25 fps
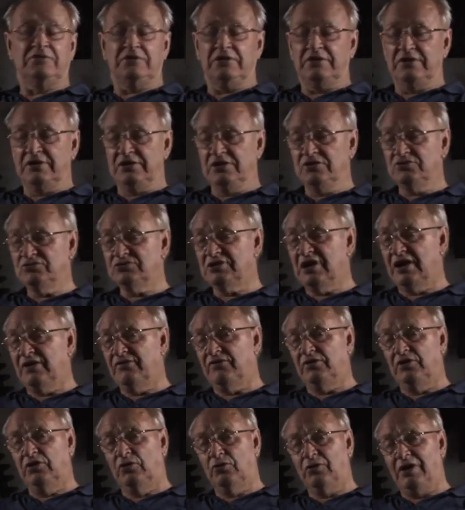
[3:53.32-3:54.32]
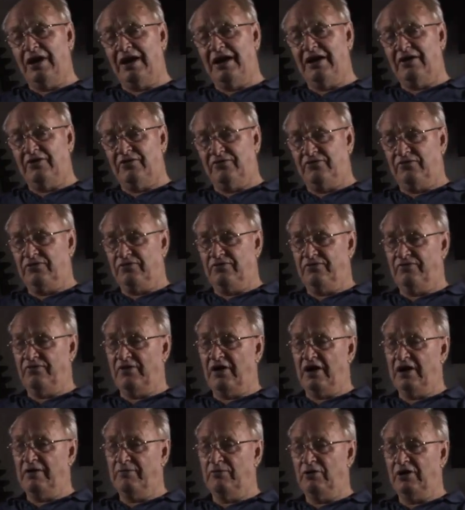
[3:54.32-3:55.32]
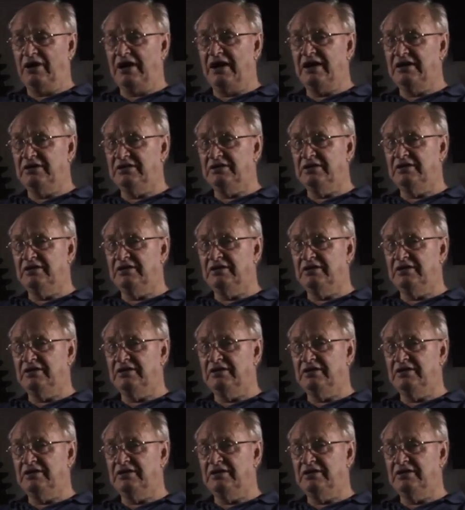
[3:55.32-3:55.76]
They used to have a lookout for the fire brigade